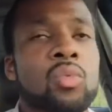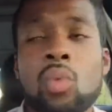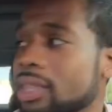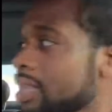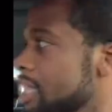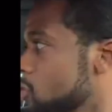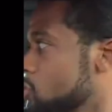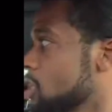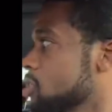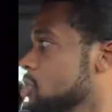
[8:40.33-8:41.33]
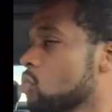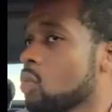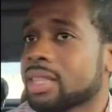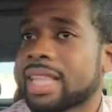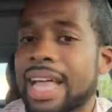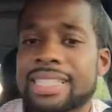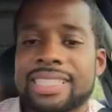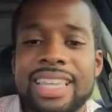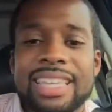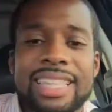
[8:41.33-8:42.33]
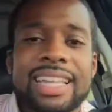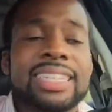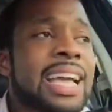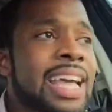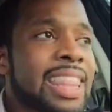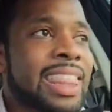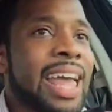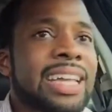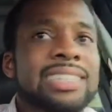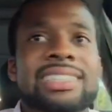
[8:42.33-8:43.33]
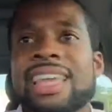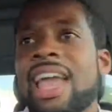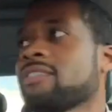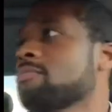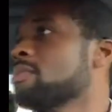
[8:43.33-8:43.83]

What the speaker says: one less stressor, one last thing that they have to